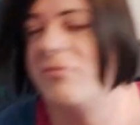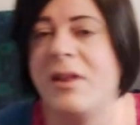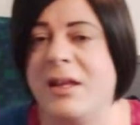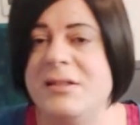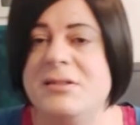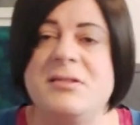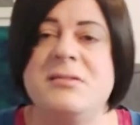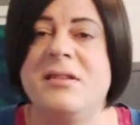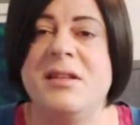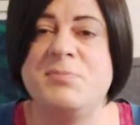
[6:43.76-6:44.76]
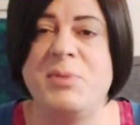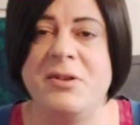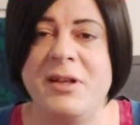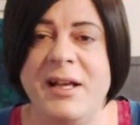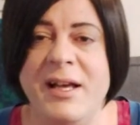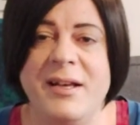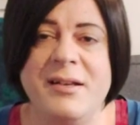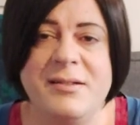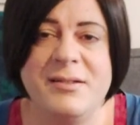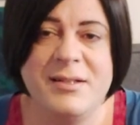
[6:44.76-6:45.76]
is this beauty here.